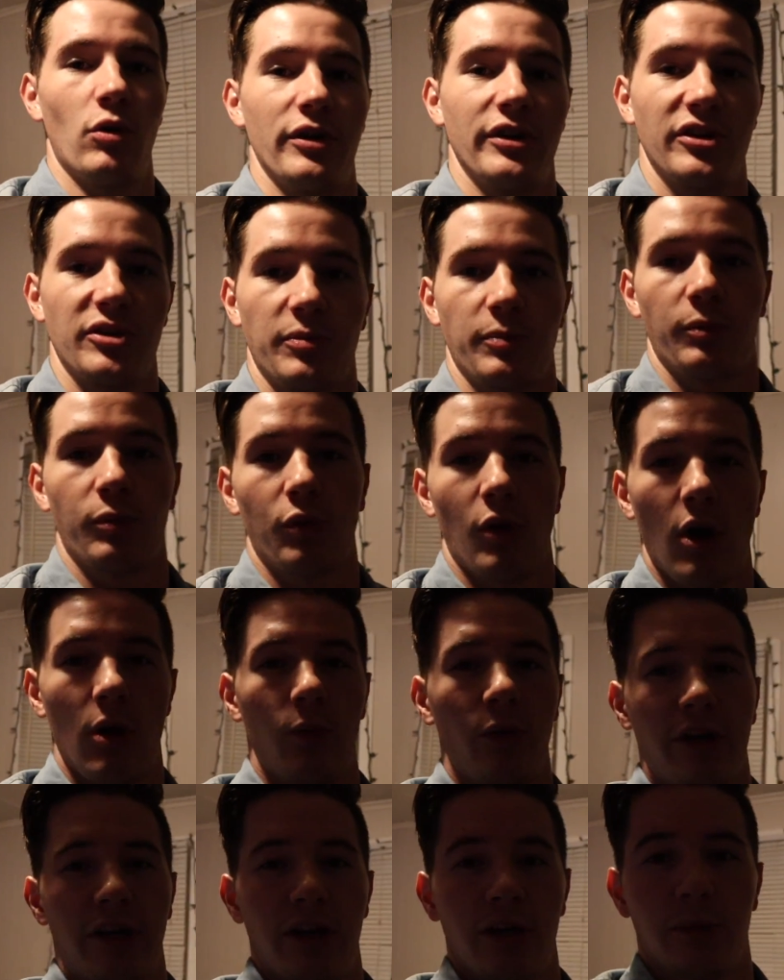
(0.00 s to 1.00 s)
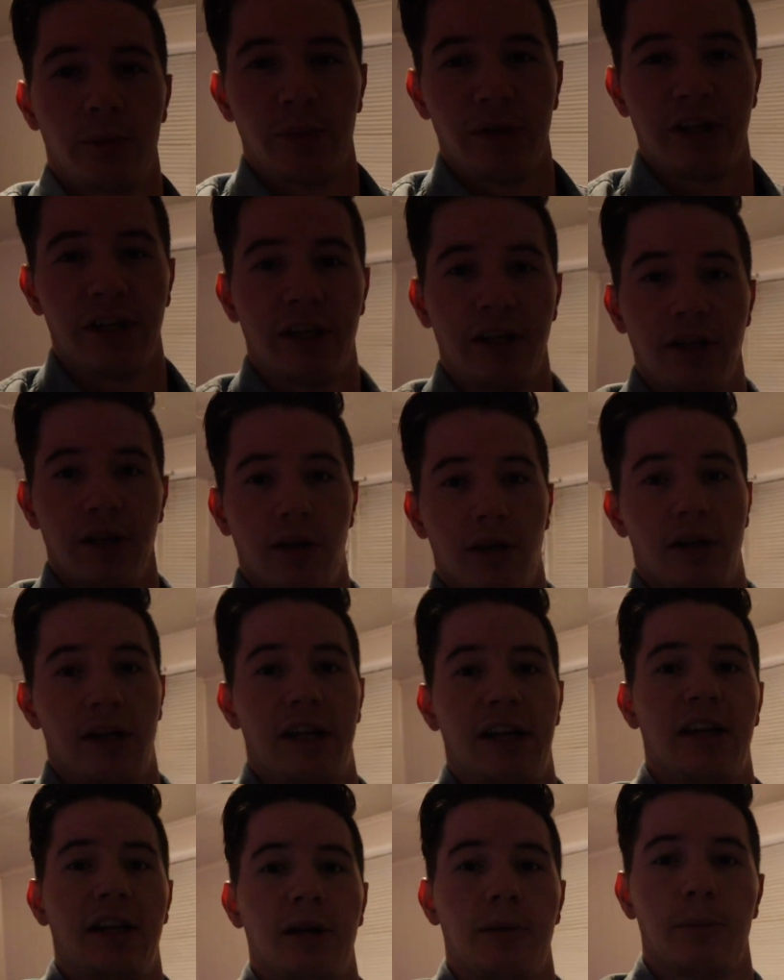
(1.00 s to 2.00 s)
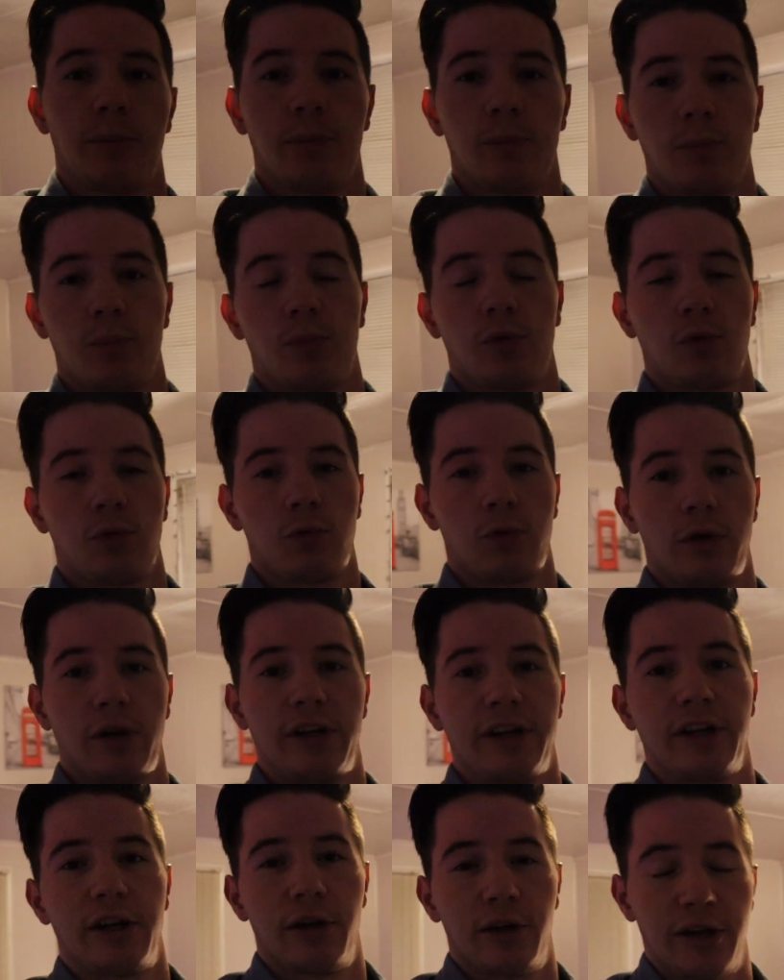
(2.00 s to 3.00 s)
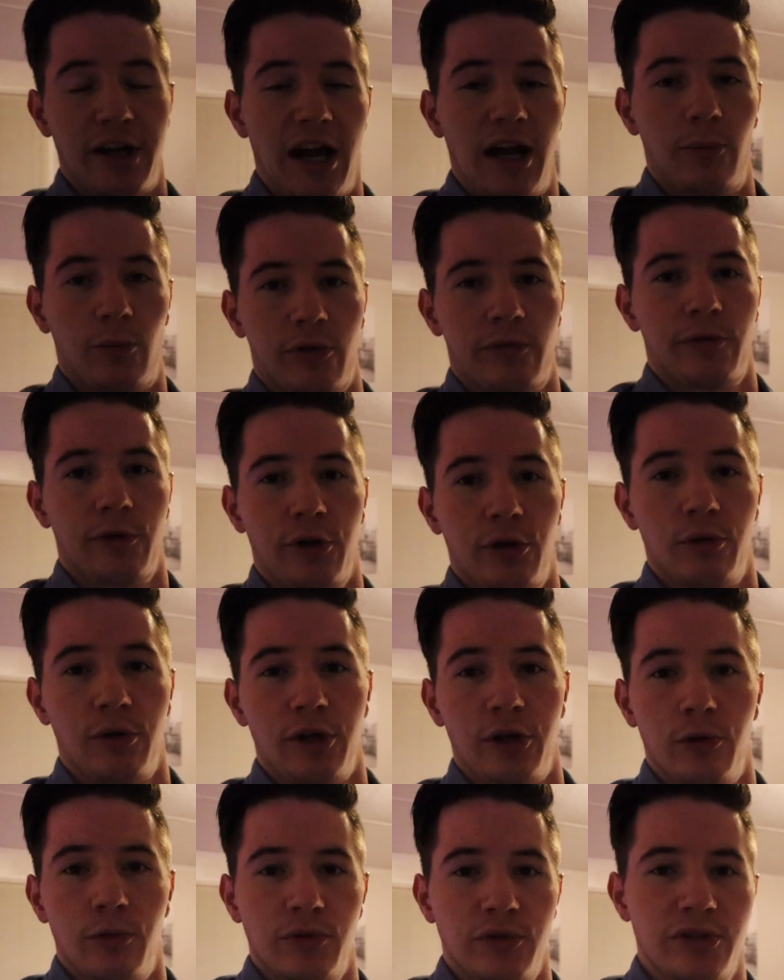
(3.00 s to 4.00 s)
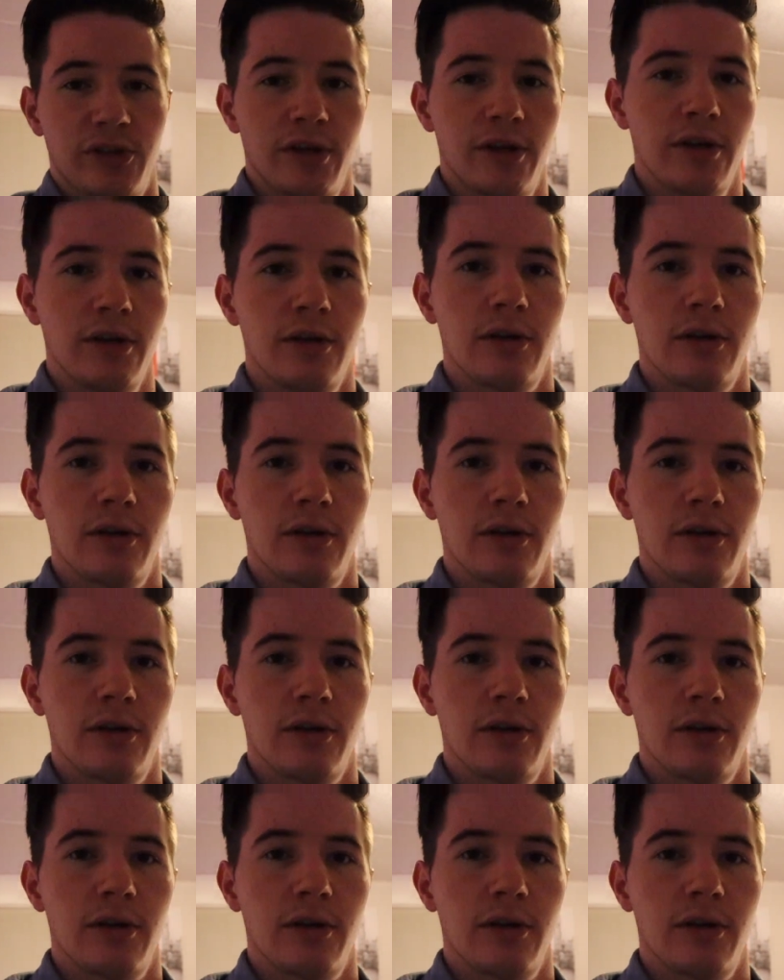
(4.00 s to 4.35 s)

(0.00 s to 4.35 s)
one is probably going to be a pretty good camera for you to use.